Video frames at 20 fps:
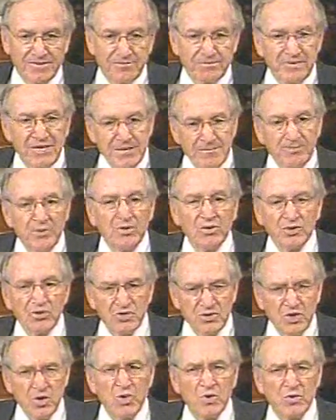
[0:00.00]
People
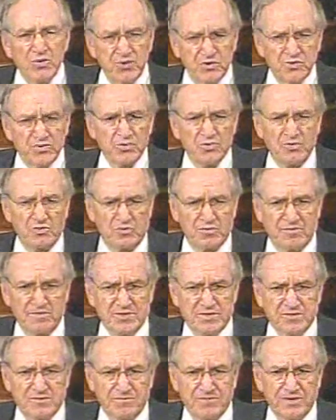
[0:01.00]
know the truth,
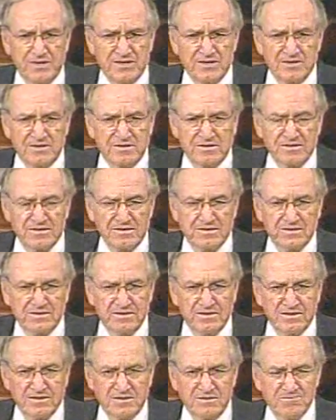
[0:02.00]
Mr. President.
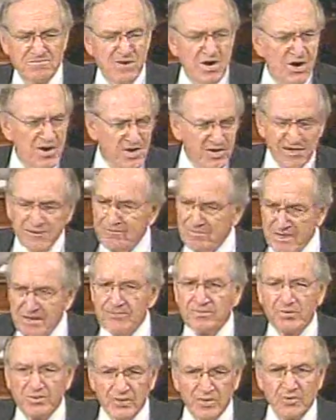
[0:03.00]
American
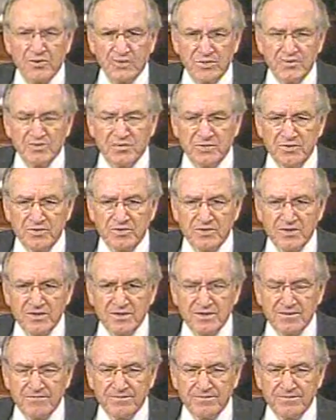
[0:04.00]
people know the truth.